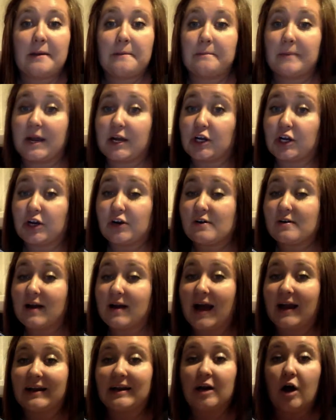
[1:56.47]
My girl
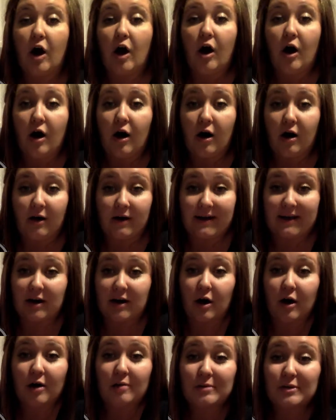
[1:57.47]
got it all in
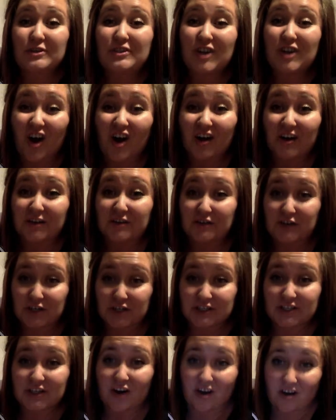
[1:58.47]
almost all of
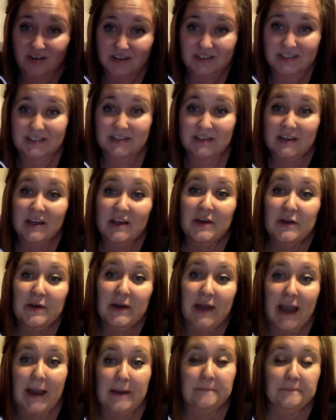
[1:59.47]
her songs,
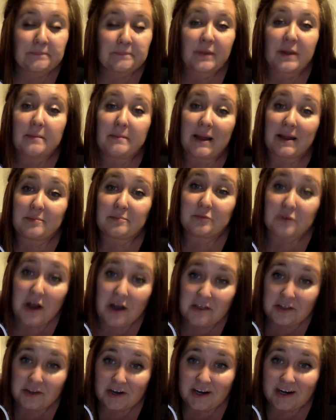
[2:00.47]
okay? My
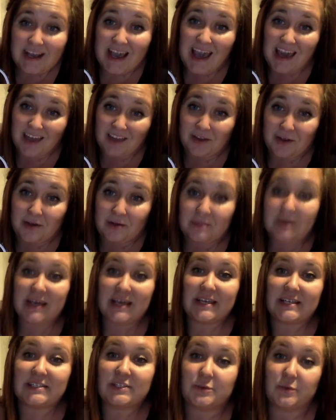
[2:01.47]
brother, Caleb, he's